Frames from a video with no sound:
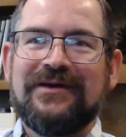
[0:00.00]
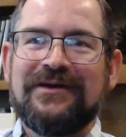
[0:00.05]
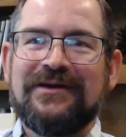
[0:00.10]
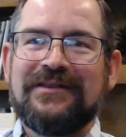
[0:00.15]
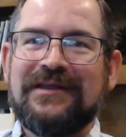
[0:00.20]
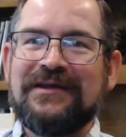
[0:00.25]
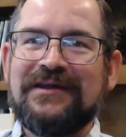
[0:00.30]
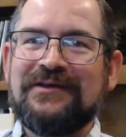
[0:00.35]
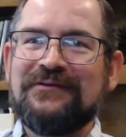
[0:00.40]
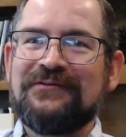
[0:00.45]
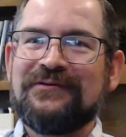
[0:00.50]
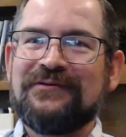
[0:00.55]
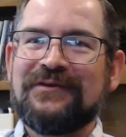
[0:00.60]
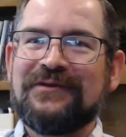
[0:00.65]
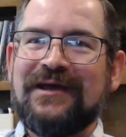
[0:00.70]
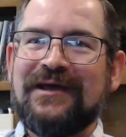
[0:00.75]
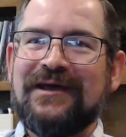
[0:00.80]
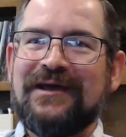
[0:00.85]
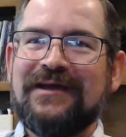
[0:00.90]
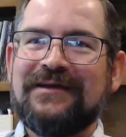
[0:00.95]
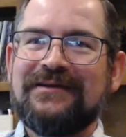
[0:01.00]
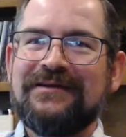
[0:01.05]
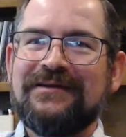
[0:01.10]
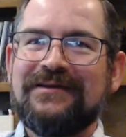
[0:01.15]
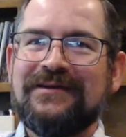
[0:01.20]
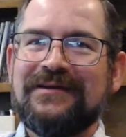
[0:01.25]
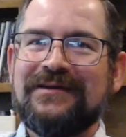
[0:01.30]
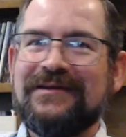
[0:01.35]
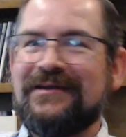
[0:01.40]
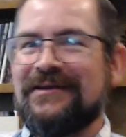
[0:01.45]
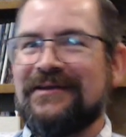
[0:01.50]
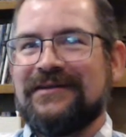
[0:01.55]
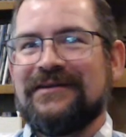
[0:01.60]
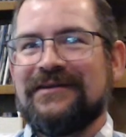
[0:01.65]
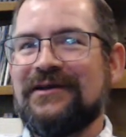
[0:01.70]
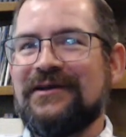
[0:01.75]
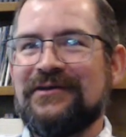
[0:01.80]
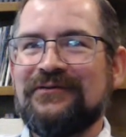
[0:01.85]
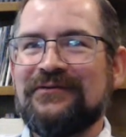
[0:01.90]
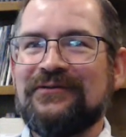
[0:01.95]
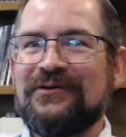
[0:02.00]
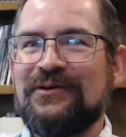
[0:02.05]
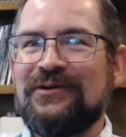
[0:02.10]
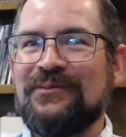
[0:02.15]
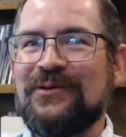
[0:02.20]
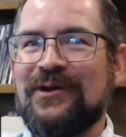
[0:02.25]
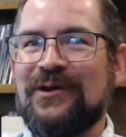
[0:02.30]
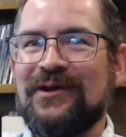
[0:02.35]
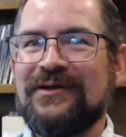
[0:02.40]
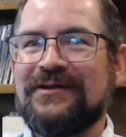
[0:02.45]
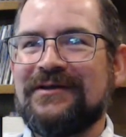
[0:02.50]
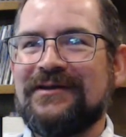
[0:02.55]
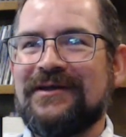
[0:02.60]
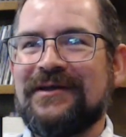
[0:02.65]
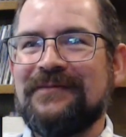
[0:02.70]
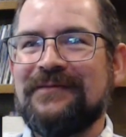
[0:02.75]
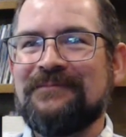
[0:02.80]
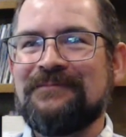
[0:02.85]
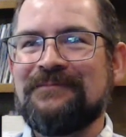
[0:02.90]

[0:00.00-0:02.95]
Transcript: thank you for that. And again, thank you for coming on today.